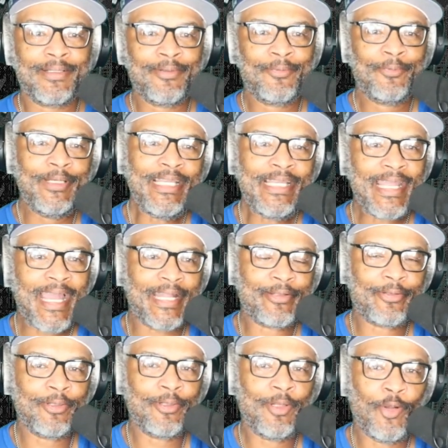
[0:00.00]
we got
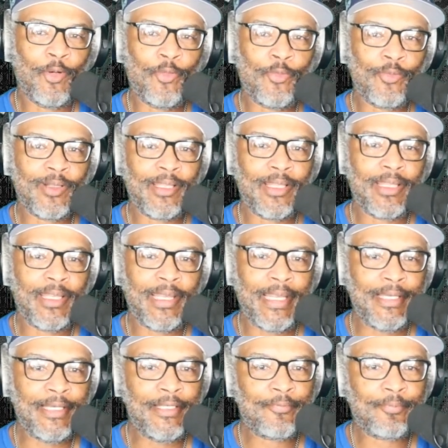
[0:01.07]
the load,
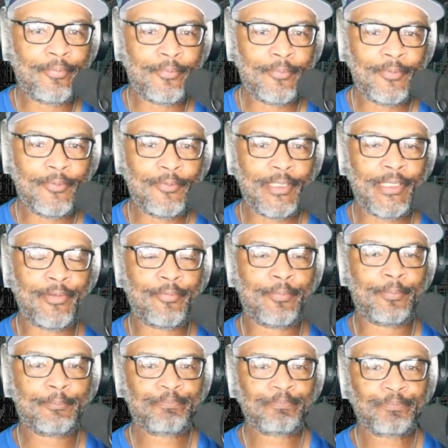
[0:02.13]
and if
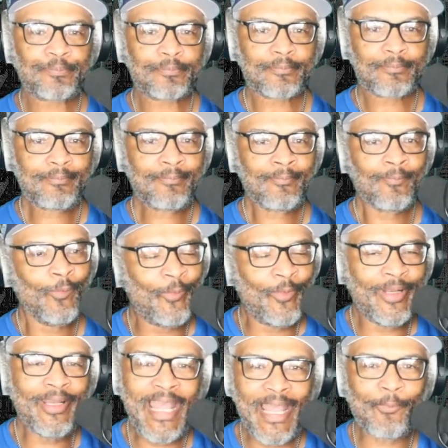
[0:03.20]

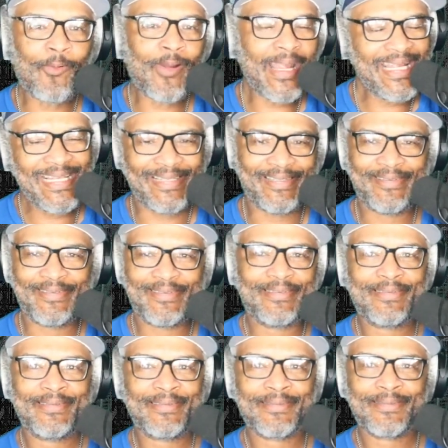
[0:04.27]
we're not waiting,
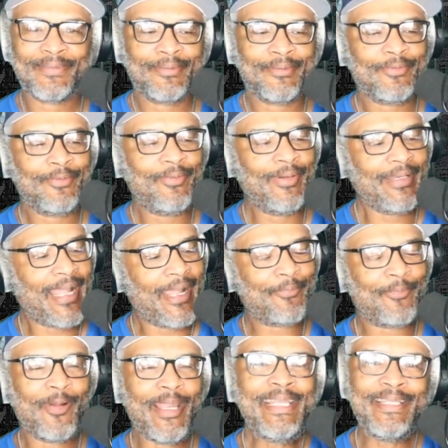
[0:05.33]
we're not
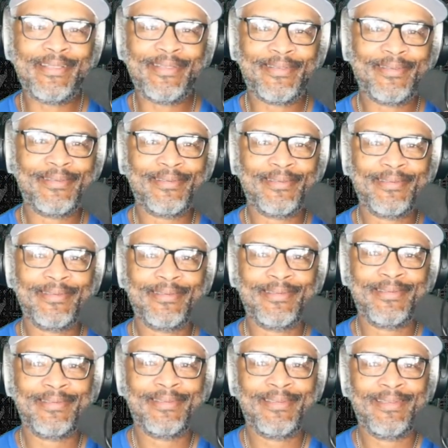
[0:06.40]
waiting.
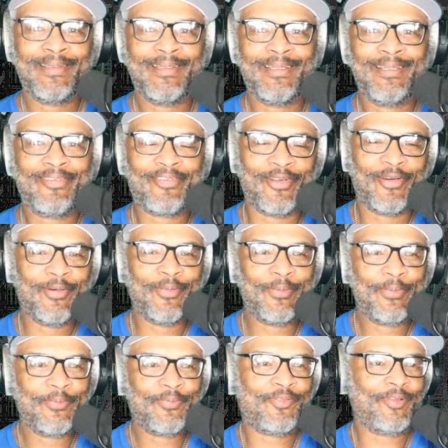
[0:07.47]

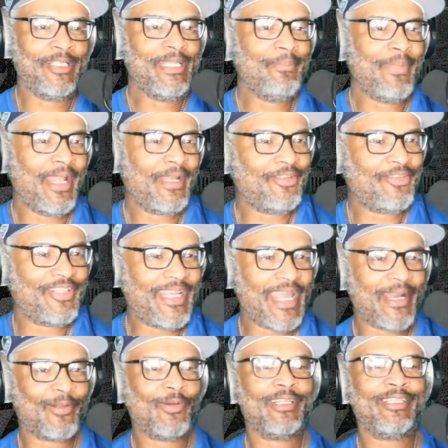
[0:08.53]
So fleet manager
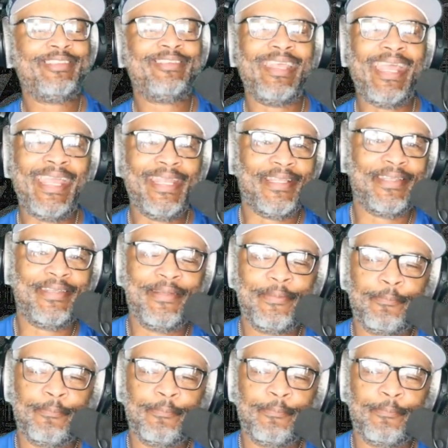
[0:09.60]
got on deck,